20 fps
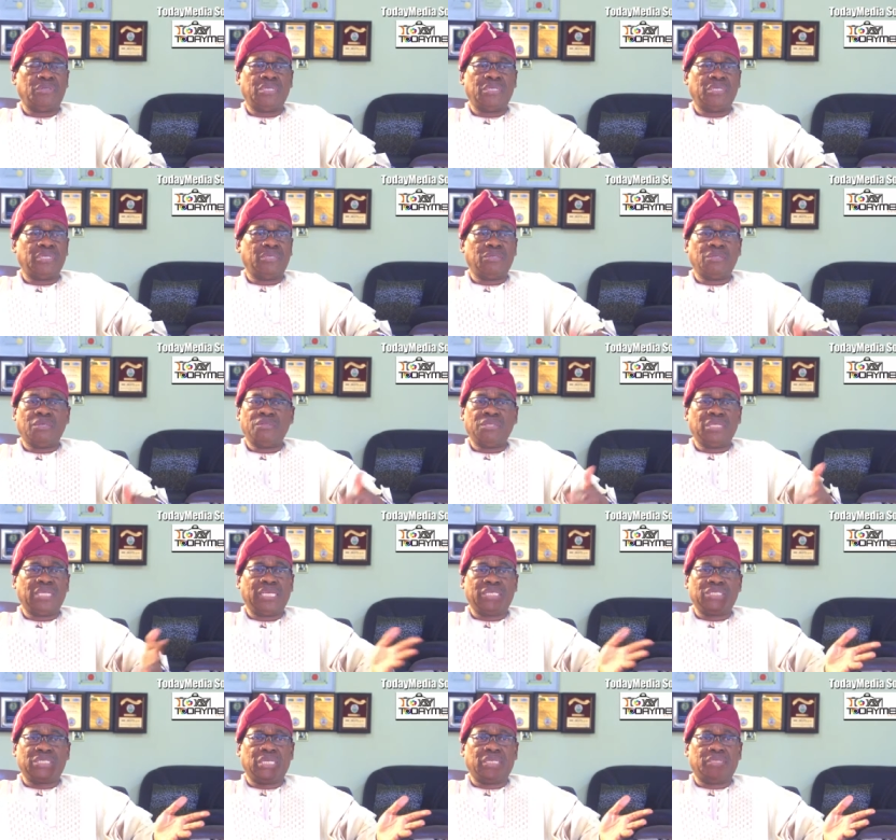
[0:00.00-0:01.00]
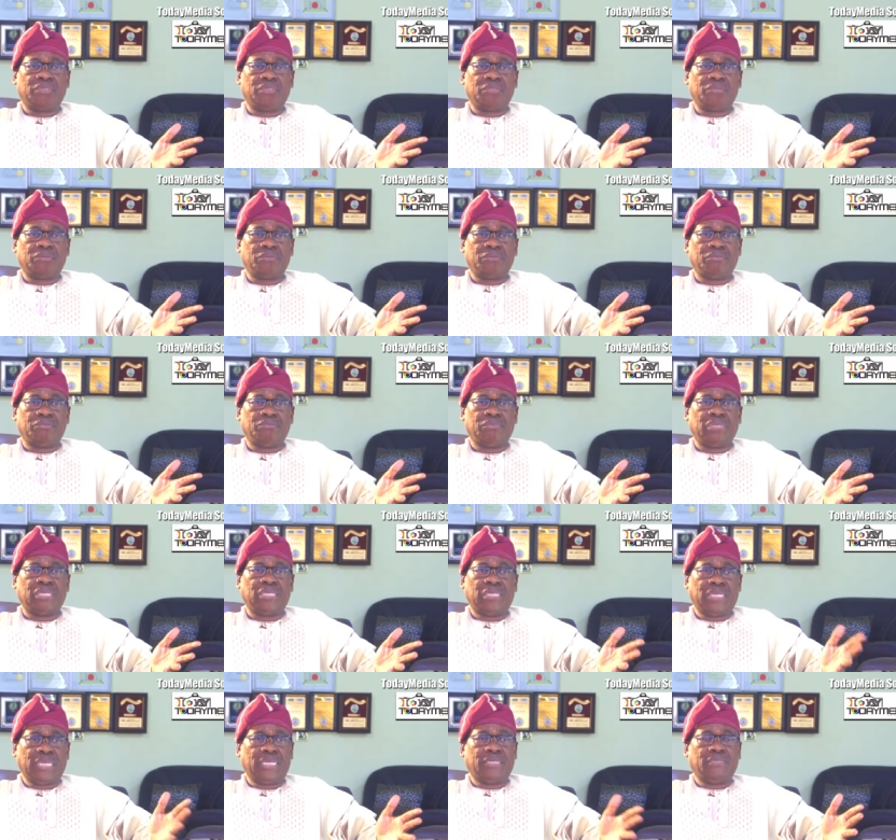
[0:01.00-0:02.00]
Nothing excellent, but
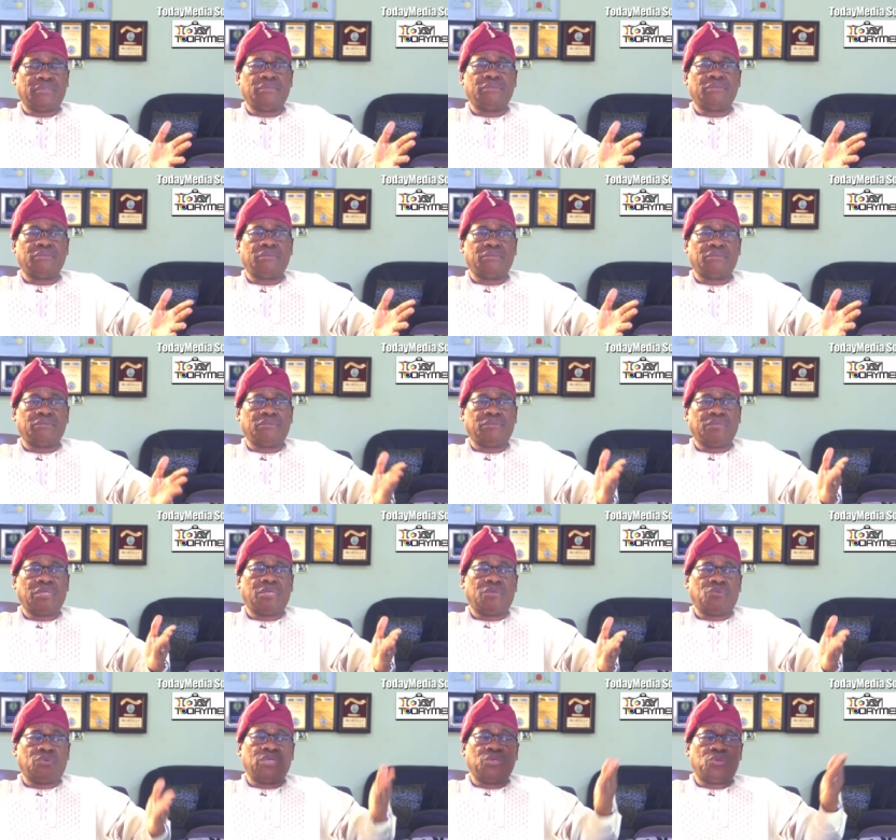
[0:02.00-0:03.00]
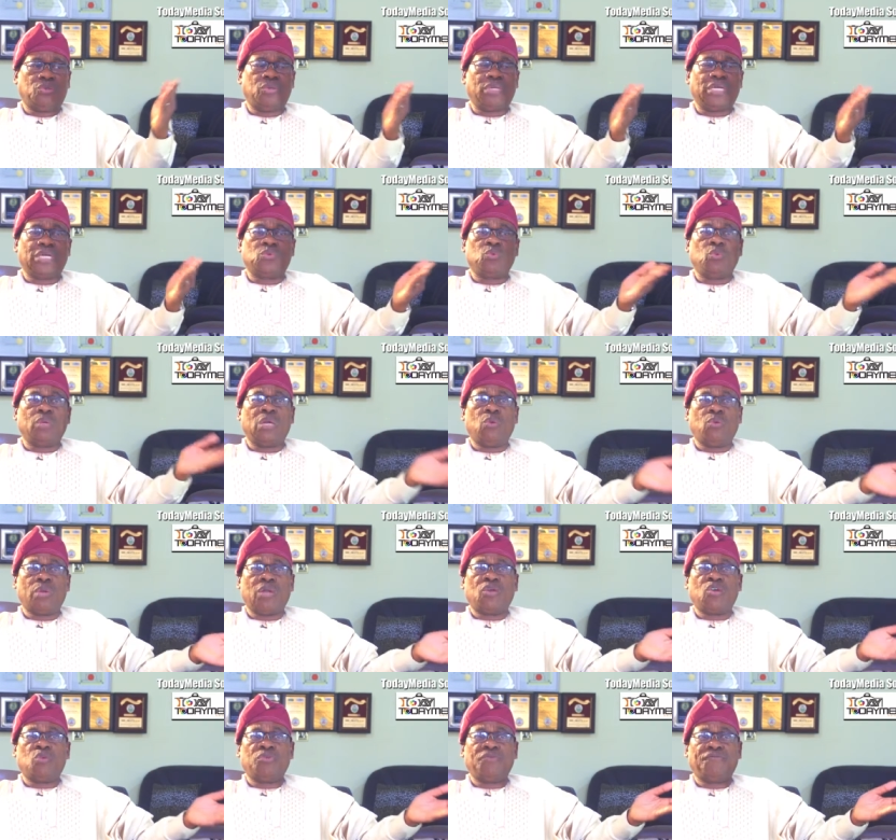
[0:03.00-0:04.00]
then when you look at where we are
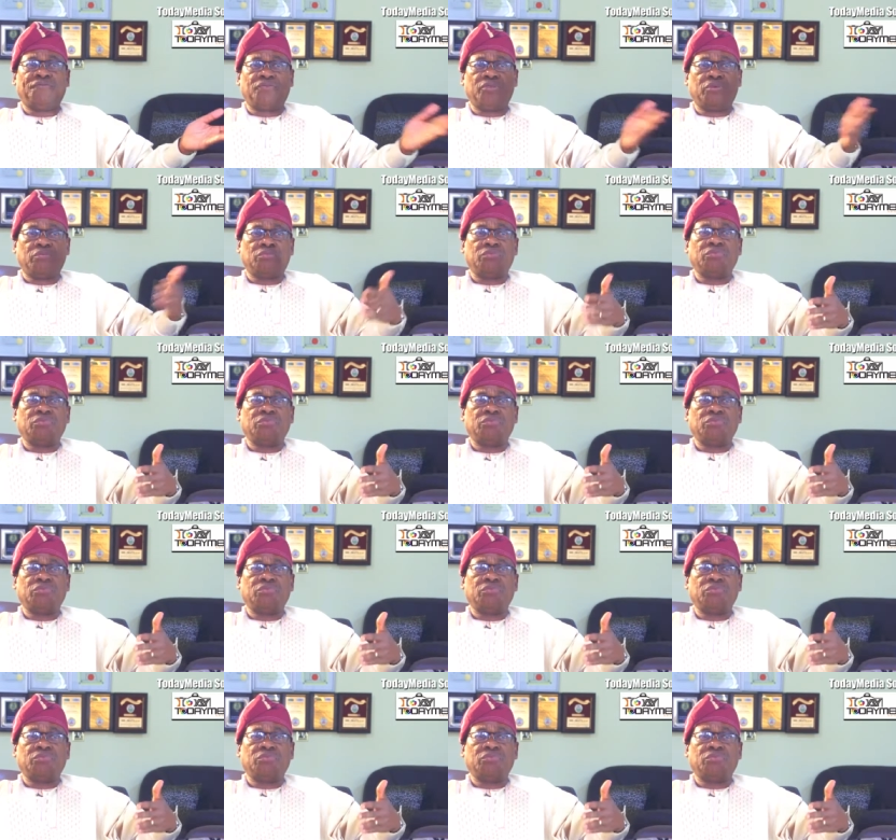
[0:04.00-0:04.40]
coming from,